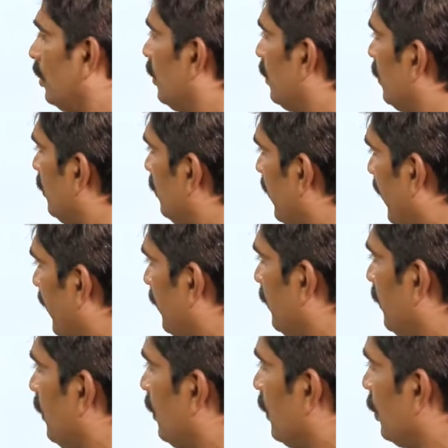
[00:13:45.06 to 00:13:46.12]
then
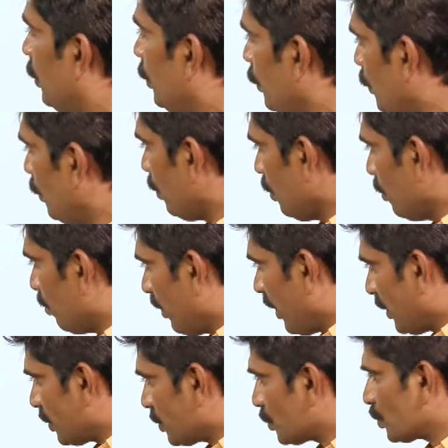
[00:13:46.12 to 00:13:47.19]
into
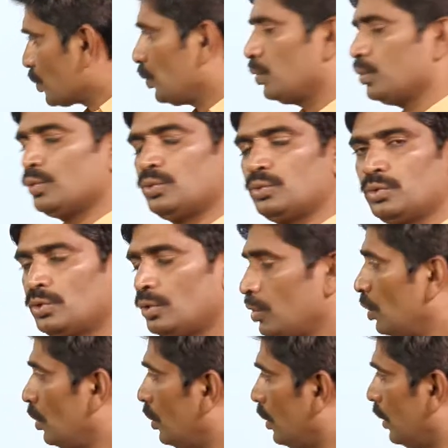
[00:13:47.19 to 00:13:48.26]
minus 2,
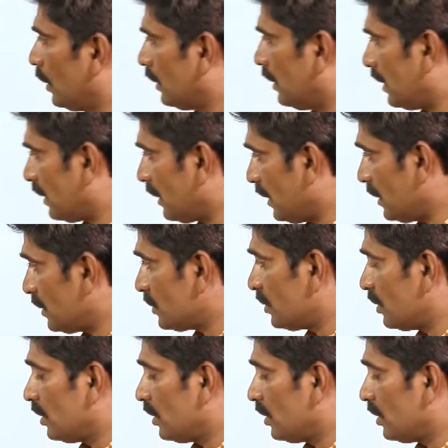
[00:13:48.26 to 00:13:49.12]
that is